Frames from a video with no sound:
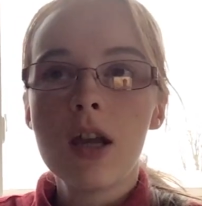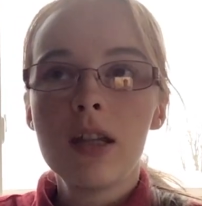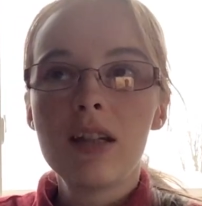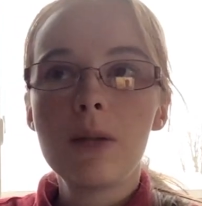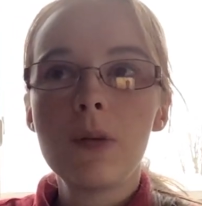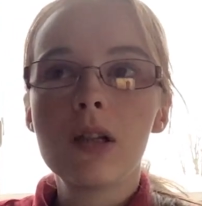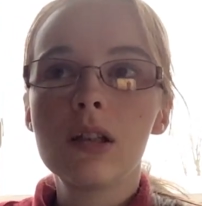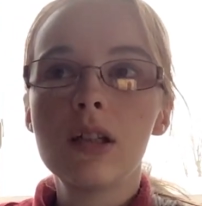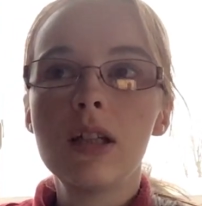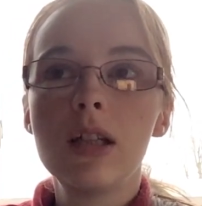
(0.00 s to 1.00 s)

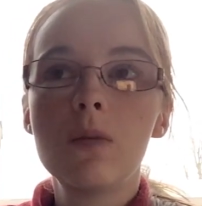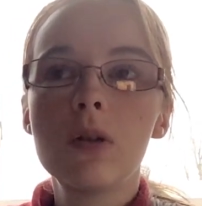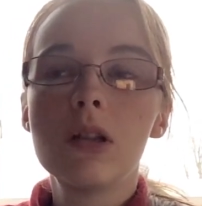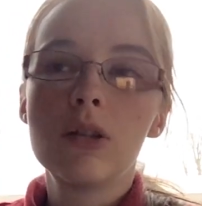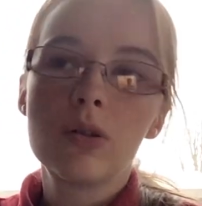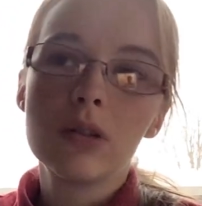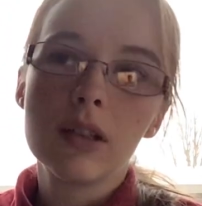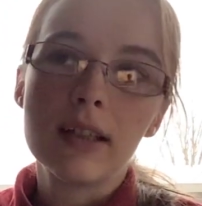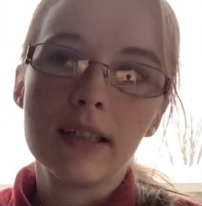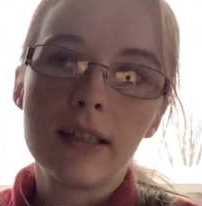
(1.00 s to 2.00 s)
typically it will look
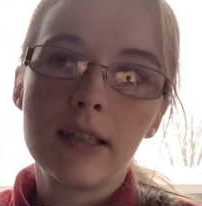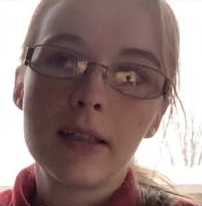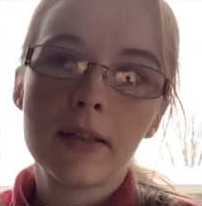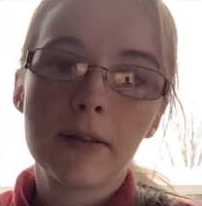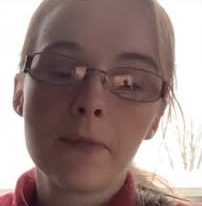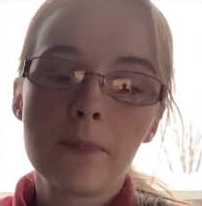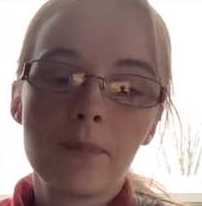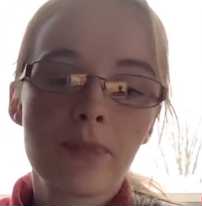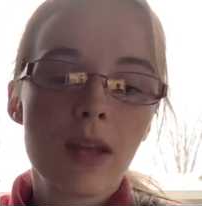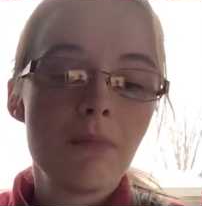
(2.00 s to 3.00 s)
like
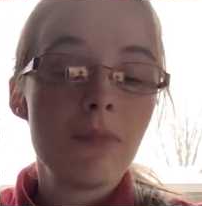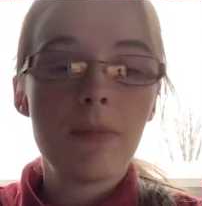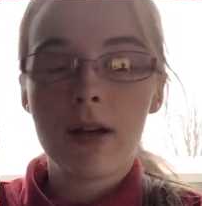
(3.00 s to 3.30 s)
maybe a